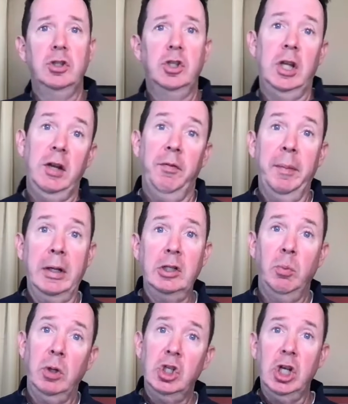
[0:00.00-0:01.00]
of the information
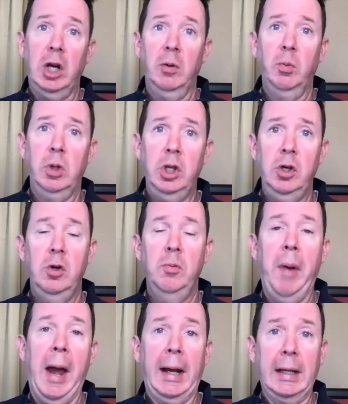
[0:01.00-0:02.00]
we shared with you
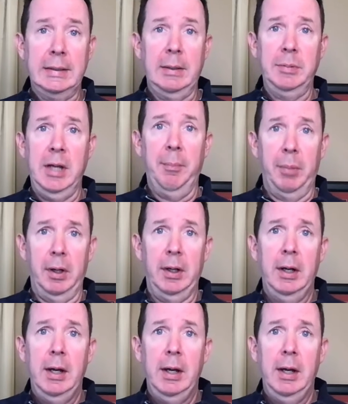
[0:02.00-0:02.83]
back in September.